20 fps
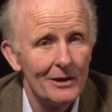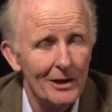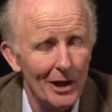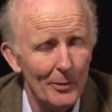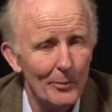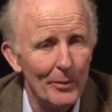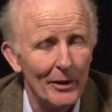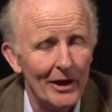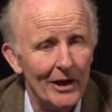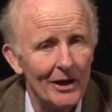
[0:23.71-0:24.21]

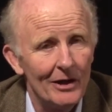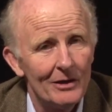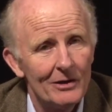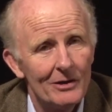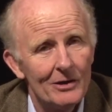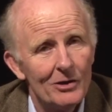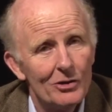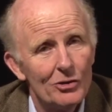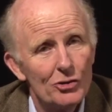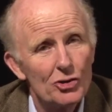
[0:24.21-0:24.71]
company
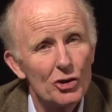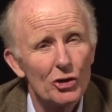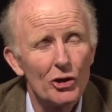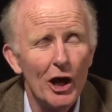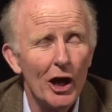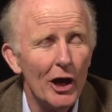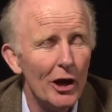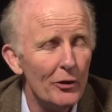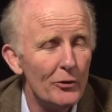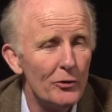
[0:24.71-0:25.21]

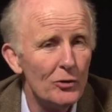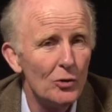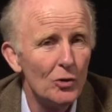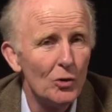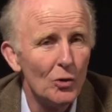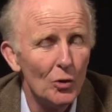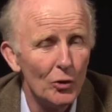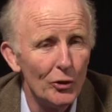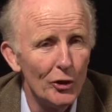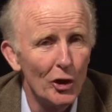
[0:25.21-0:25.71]
should
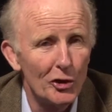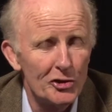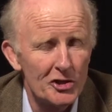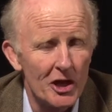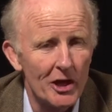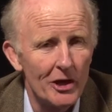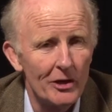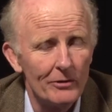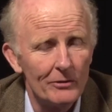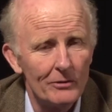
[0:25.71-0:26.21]
own or
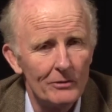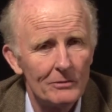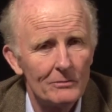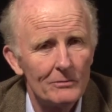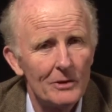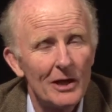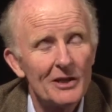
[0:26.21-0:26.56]
not own.